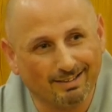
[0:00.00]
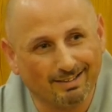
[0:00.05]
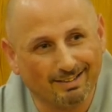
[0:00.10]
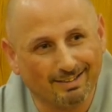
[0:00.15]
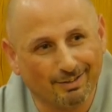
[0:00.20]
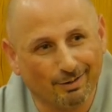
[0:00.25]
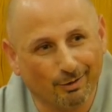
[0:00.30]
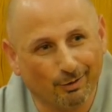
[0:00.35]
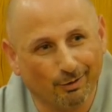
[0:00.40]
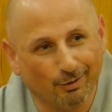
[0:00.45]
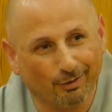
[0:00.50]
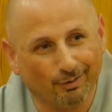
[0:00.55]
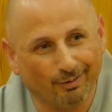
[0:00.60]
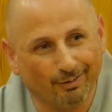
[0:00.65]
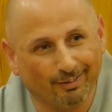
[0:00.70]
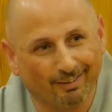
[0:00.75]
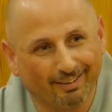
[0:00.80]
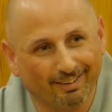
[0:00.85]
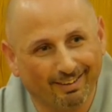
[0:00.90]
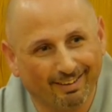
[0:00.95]

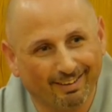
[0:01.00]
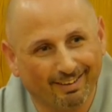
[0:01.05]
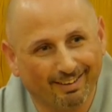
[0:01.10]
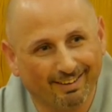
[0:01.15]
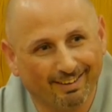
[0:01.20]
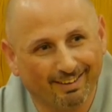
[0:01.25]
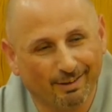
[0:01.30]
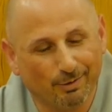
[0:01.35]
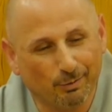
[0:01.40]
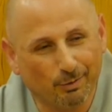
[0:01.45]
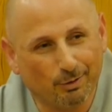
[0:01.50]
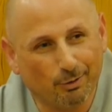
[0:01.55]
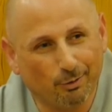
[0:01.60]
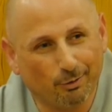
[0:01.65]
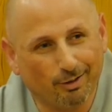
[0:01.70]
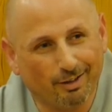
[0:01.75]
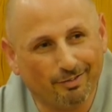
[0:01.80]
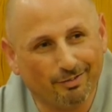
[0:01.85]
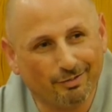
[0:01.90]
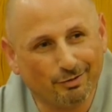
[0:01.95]
So we
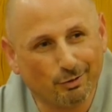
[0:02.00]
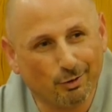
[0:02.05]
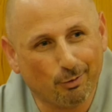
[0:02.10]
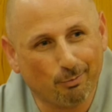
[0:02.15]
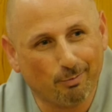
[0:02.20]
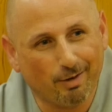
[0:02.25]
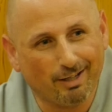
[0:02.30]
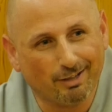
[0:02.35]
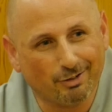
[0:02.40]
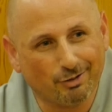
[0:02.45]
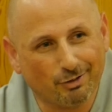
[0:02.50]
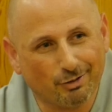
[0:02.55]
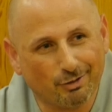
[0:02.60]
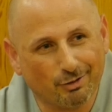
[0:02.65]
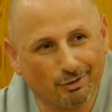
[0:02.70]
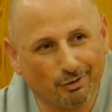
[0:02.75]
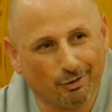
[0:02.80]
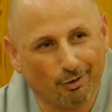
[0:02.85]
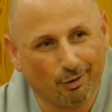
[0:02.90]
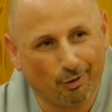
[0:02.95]
don't have so
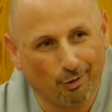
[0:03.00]
much